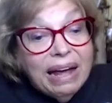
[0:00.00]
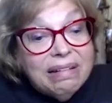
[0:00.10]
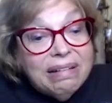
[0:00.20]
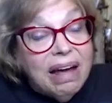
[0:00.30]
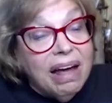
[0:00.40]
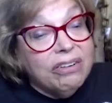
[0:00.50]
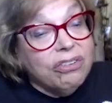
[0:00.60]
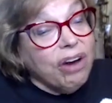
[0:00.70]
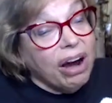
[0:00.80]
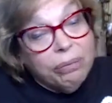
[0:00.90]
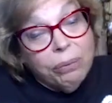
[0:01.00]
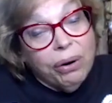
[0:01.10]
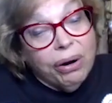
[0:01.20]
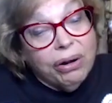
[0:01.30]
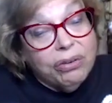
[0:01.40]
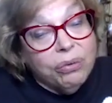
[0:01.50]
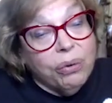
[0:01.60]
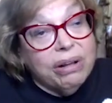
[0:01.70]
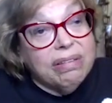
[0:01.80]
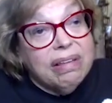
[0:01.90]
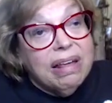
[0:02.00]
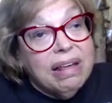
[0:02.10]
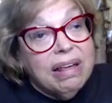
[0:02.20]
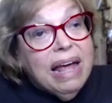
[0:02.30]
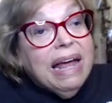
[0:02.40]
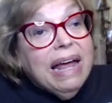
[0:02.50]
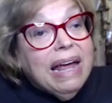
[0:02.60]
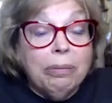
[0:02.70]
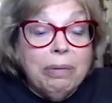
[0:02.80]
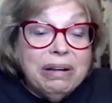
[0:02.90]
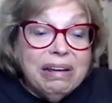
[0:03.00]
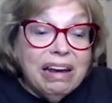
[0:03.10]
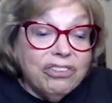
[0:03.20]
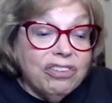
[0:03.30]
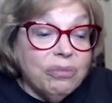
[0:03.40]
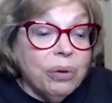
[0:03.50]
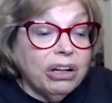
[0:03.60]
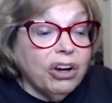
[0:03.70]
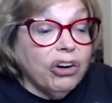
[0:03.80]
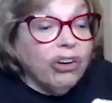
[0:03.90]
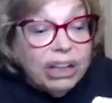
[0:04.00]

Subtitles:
and try to work towards implementation of what